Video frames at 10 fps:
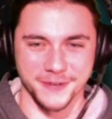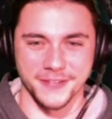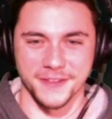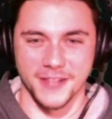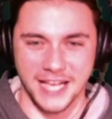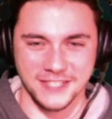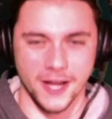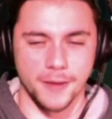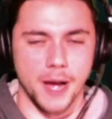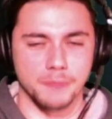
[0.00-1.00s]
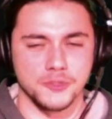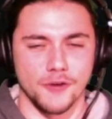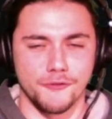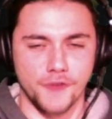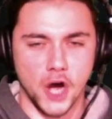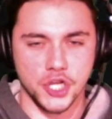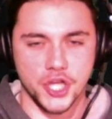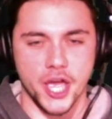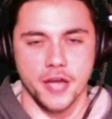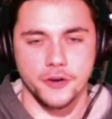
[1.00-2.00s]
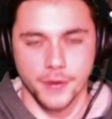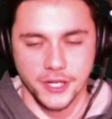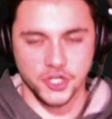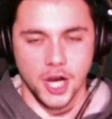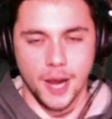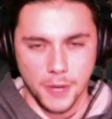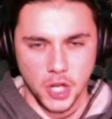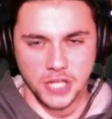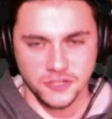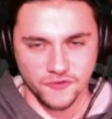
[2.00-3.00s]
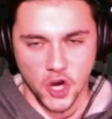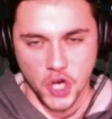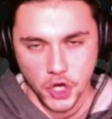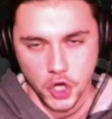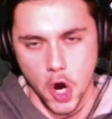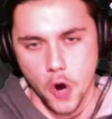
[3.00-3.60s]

than the last saw bomb, so fuck yeah, great job, let's fucking go.